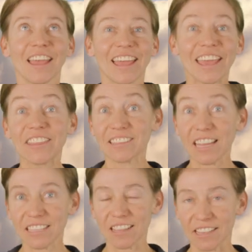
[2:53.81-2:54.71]
In this
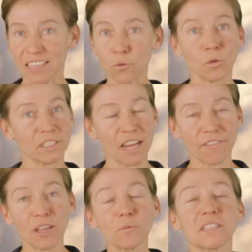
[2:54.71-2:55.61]
next lesson, we'll dive
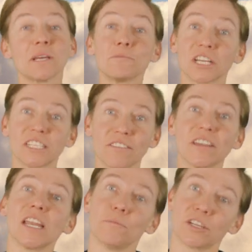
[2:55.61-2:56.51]
in with subjective
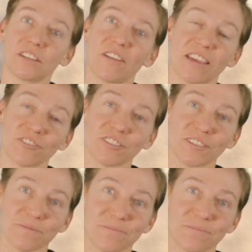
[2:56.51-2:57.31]
and objective hazards.